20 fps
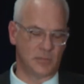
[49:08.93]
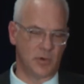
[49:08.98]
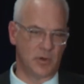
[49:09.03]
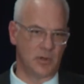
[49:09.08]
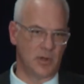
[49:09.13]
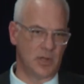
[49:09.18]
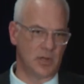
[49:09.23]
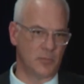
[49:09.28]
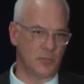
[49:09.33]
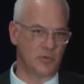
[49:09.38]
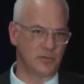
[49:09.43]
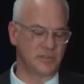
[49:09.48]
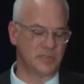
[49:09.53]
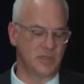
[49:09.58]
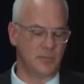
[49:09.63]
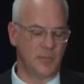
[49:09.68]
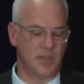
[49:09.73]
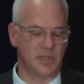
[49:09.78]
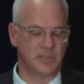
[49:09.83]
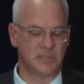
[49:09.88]
our non-emergency
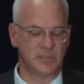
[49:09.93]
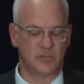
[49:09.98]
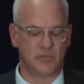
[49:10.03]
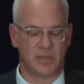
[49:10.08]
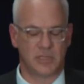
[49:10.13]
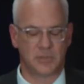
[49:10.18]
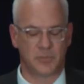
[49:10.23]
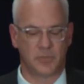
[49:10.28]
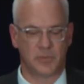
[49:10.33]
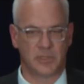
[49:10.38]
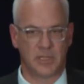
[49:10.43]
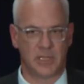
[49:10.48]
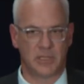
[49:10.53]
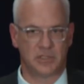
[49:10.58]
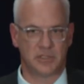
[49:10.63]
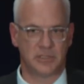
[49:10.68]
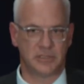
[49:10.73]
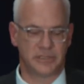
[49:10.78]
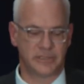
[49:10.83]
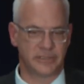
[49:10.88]
medicine
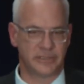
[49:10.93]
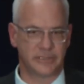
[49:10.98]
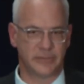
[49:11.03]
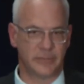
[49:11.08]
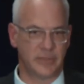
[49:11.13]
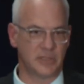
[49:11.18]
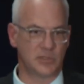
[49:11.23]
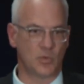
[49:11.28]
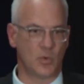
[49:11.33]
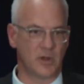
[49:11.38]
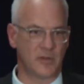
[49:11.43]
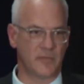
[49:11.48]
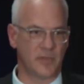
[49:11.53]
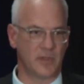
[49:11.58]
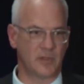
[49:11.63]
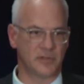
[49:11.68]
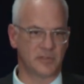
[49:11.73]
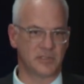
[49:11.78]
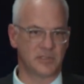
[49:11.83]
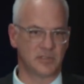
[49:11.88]
transportation system is one of those.